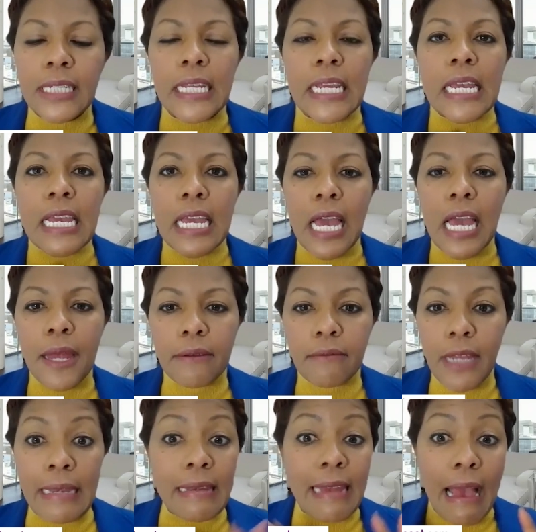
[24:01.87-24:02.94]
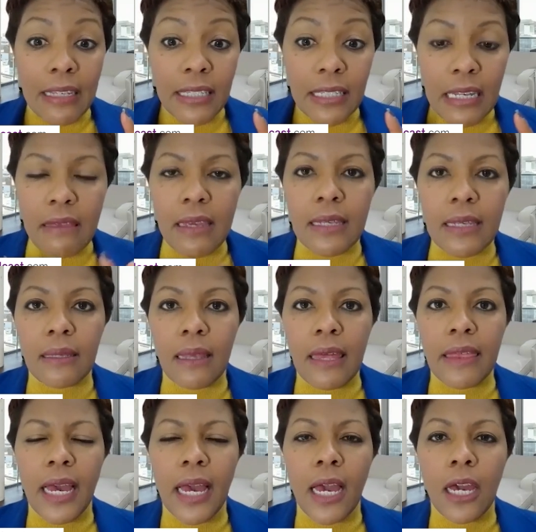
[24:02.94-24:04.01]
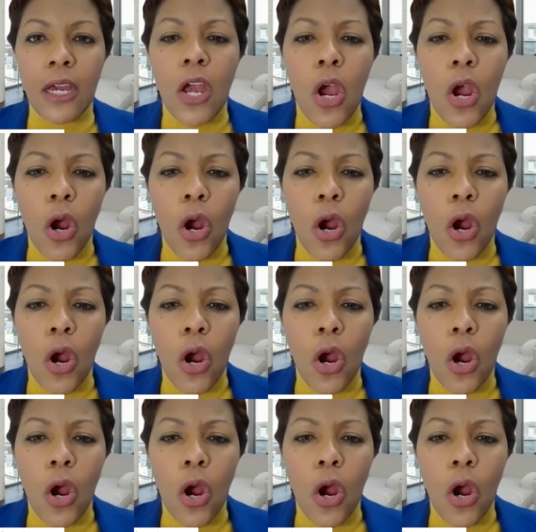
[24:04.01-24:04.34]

and nasty things like that.